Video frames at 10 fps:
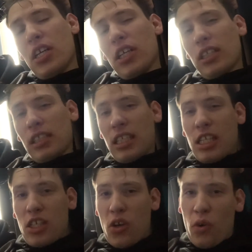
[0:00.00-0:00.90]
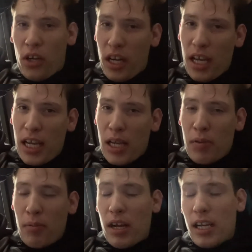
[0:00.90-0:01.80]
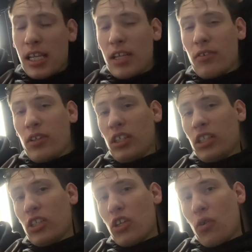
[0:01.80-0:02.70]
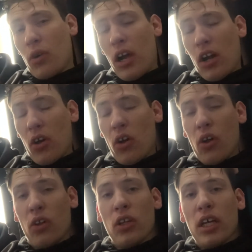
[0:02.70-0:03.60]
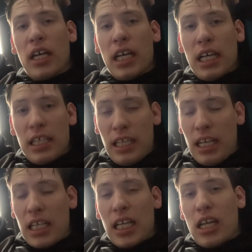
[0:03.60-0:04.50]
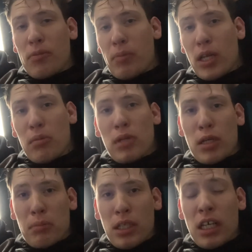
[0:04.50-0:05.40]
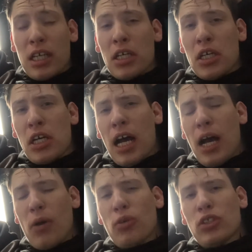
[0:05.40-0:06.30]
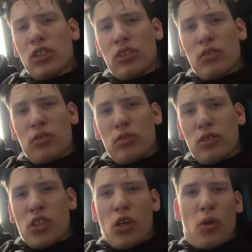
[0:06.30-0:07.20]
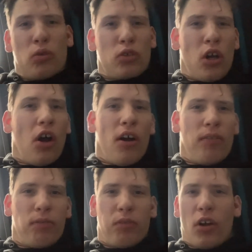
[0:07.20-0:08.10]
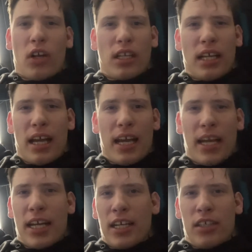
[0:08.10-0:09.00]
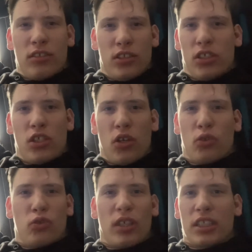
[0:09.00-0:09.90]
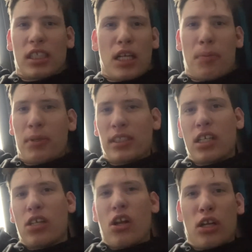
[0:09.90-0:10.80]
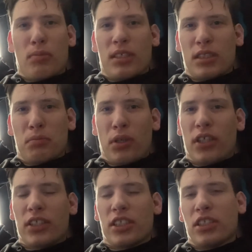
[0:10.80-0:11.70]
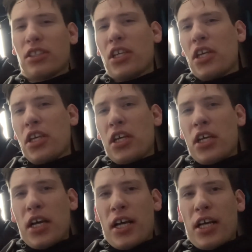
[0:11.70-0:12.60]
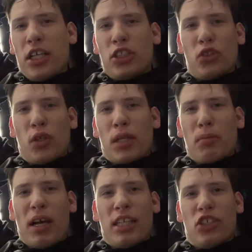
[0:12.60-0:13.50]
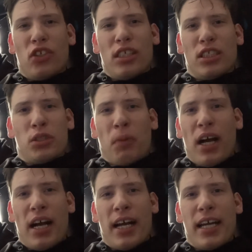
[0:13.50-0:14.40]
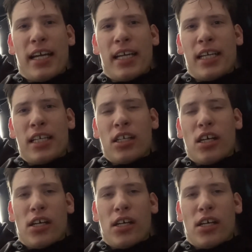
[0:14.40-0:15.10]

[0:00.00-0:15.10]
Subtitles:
because I didn't know her name. I didn't really know her at all. Yada yada, blah blah blah. I was, you know, off on a day, you know, dressing up as an anonymous person, doing my duties by